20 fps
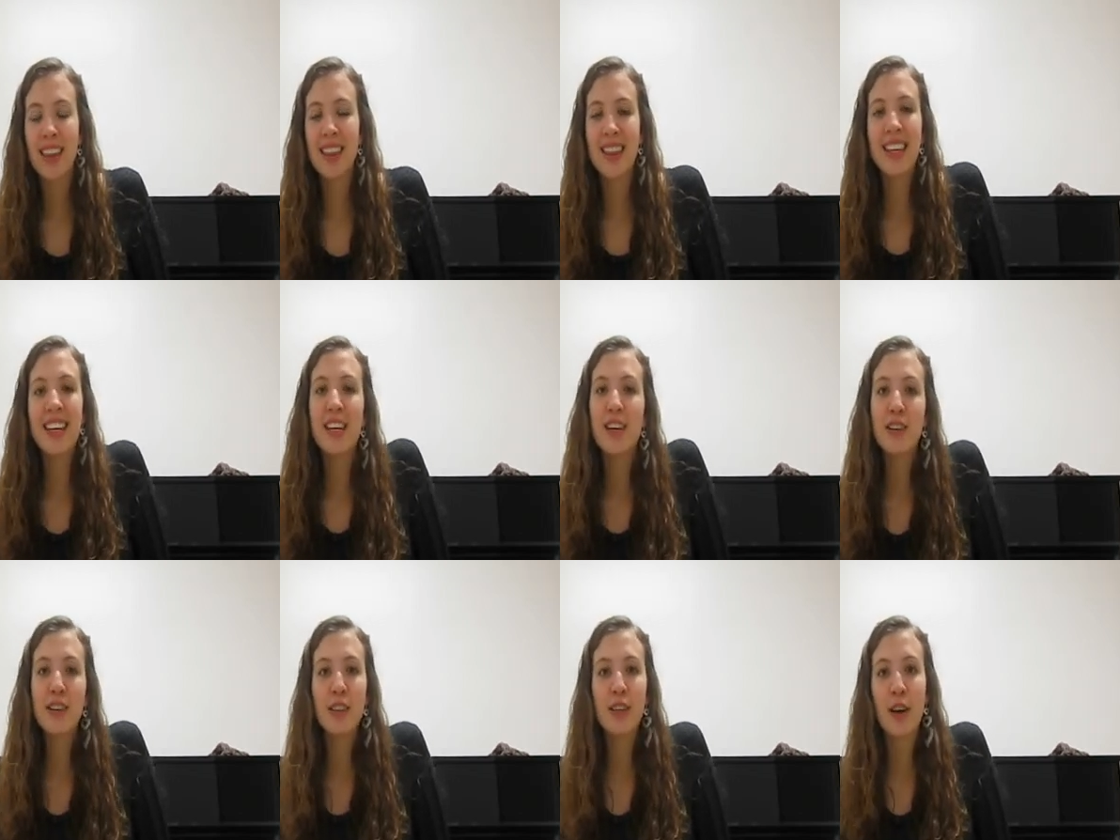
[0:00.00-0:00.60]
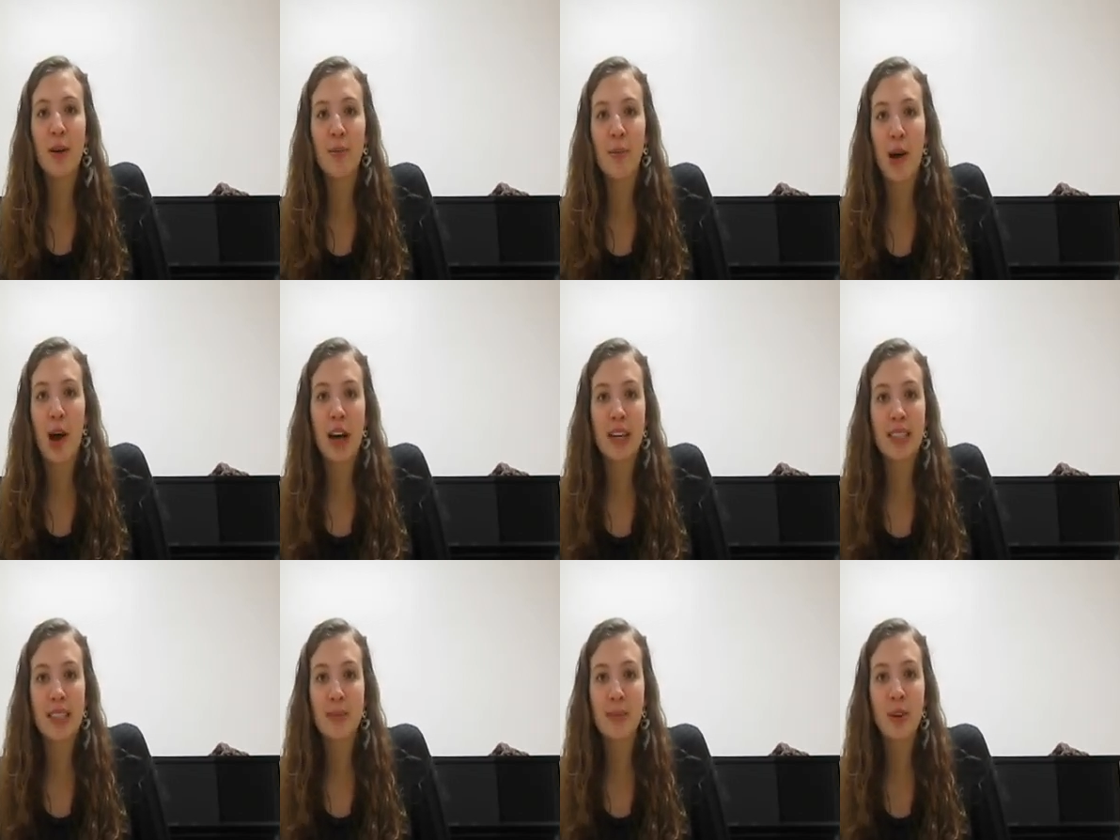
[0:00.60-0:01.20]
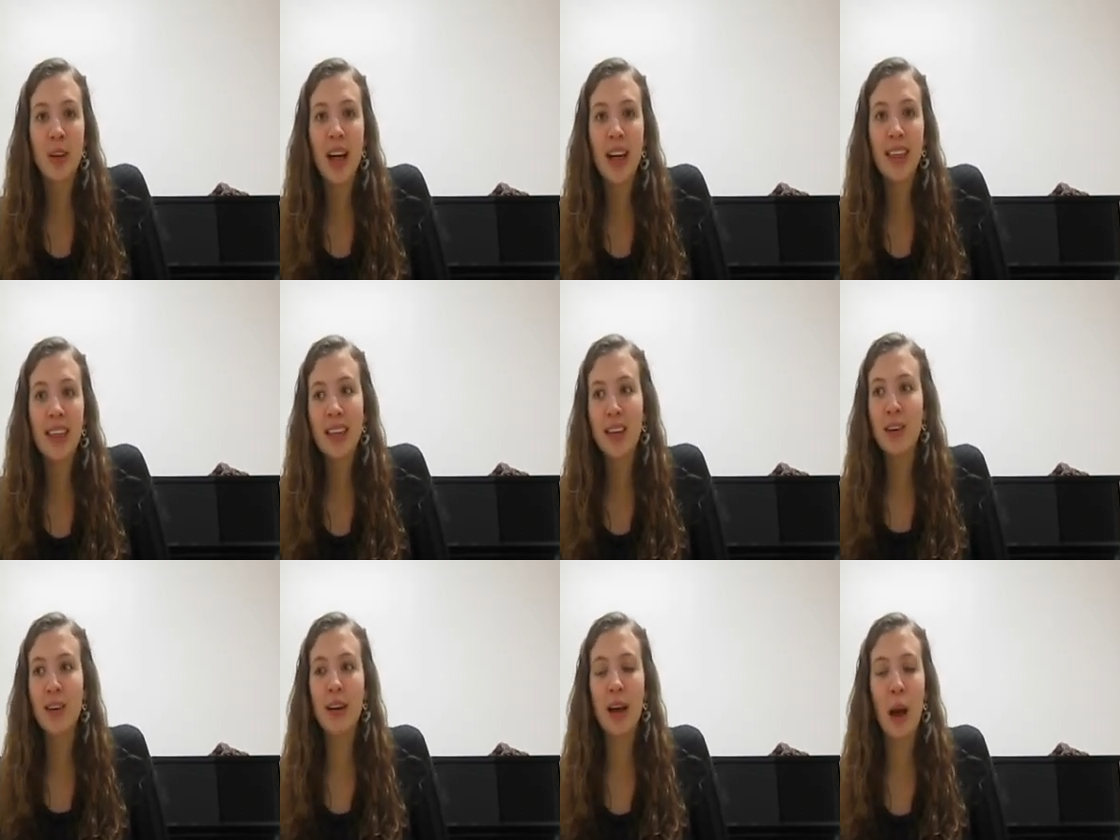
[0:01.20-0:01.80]
theaters aren't possible. A
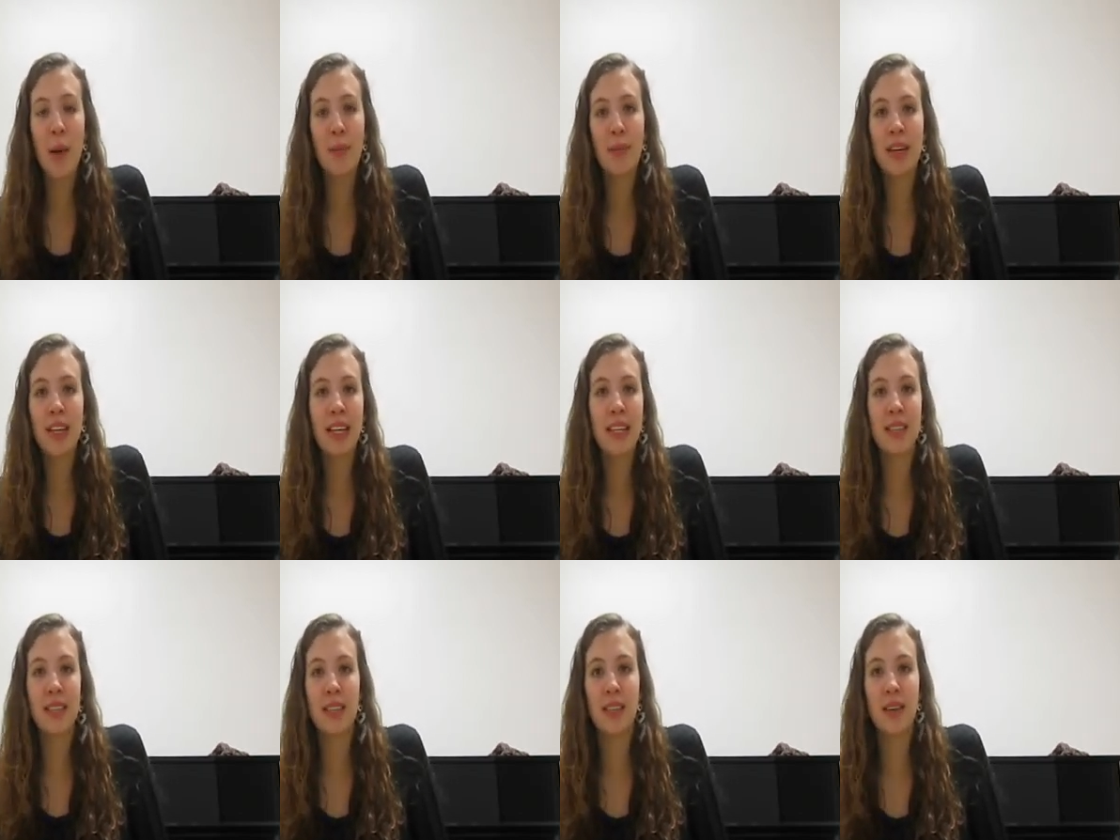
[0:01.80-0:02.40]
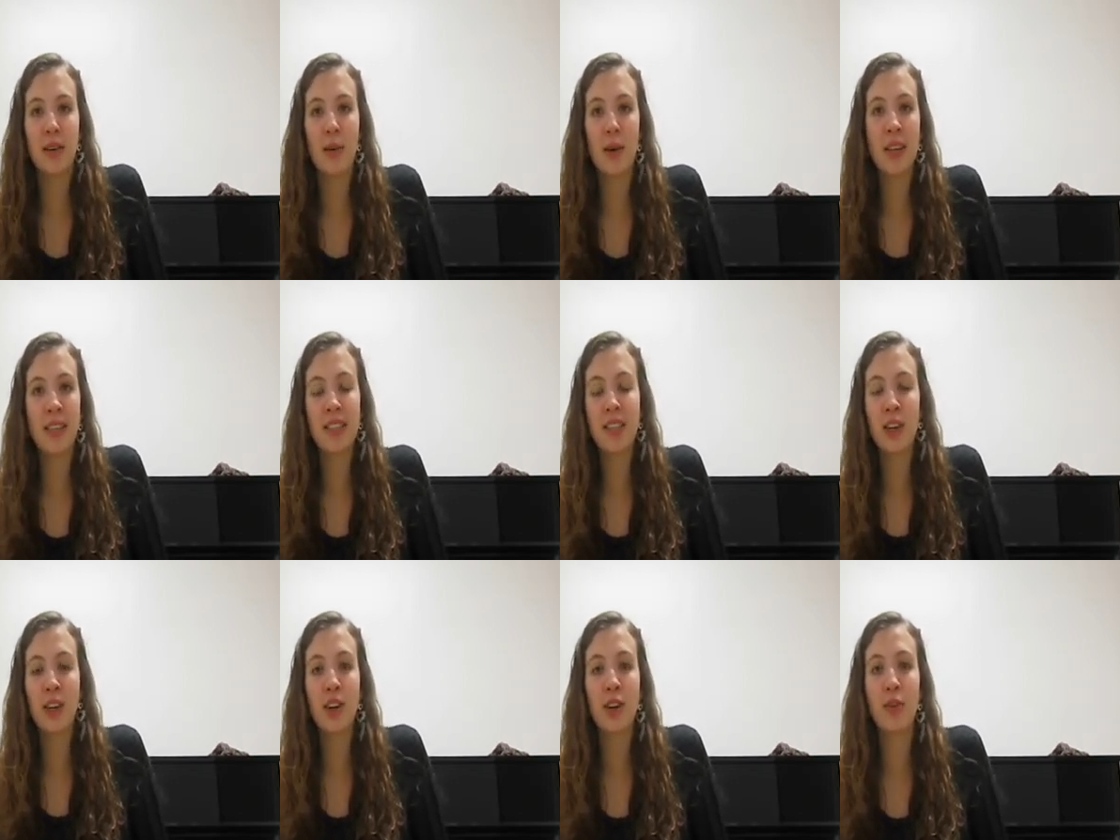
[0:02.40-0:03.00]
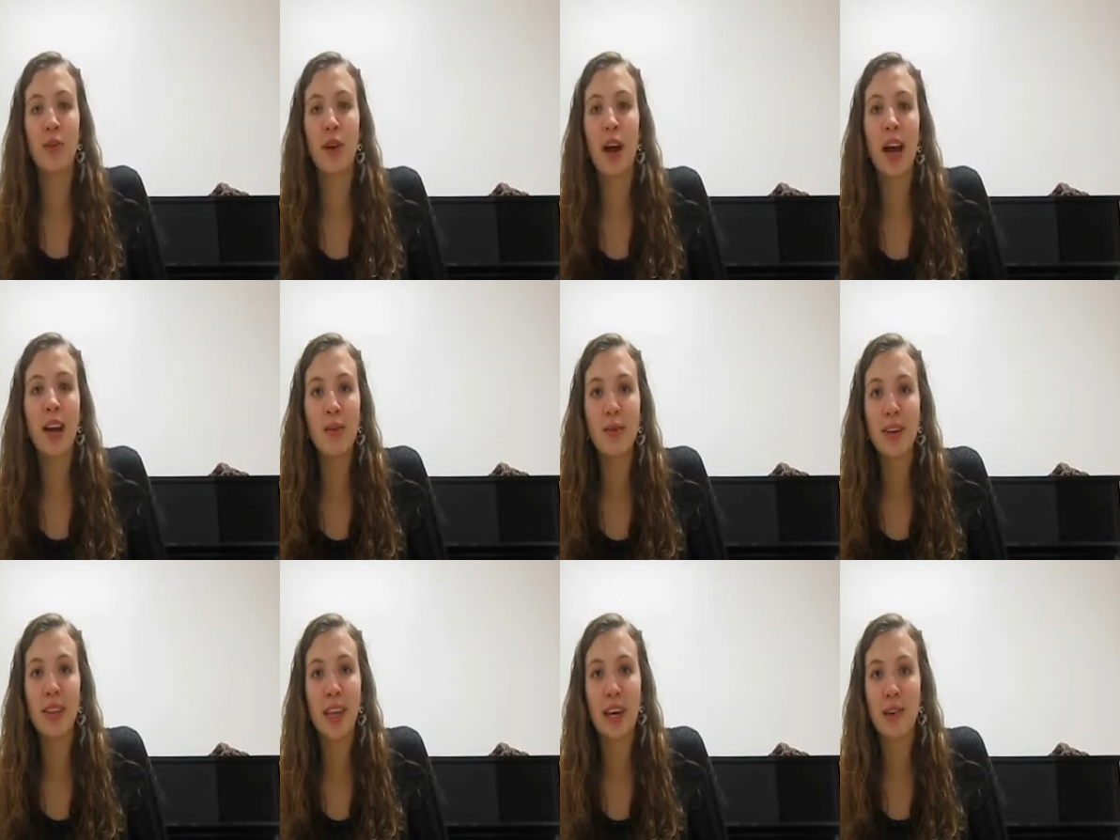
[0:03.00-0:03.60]
theater company isn't going to
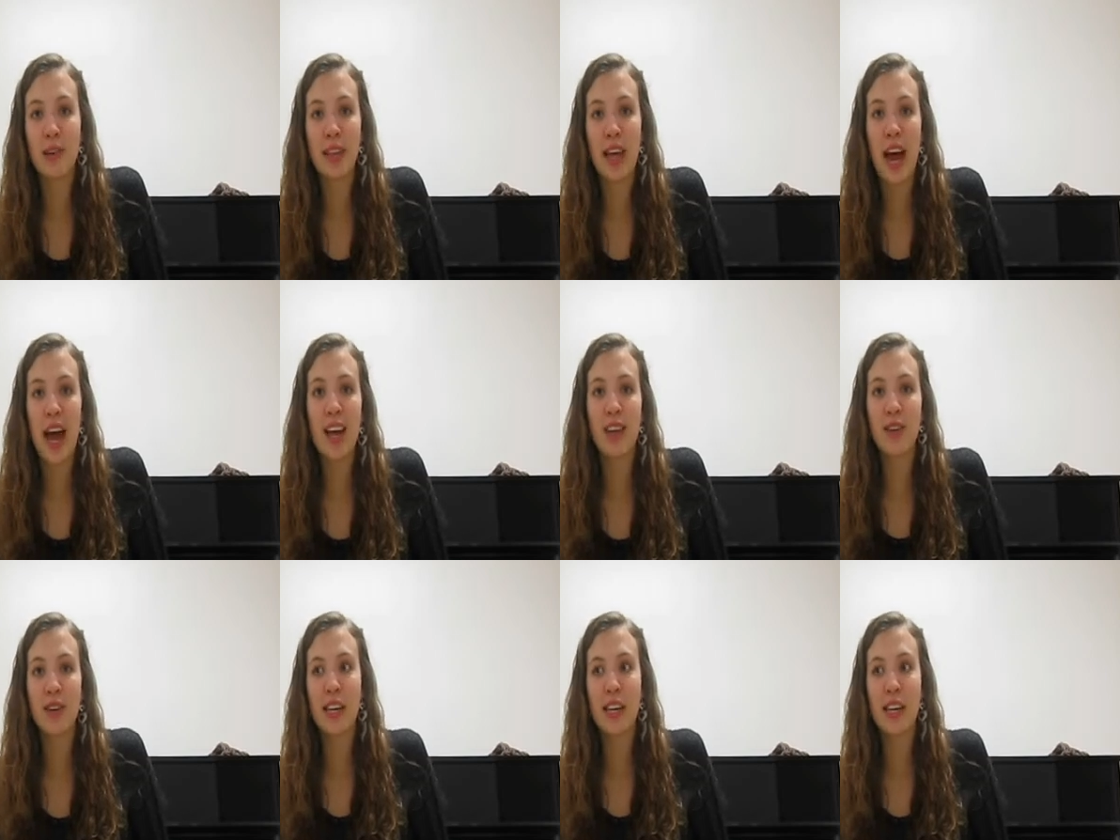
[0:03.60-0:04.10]
run without that.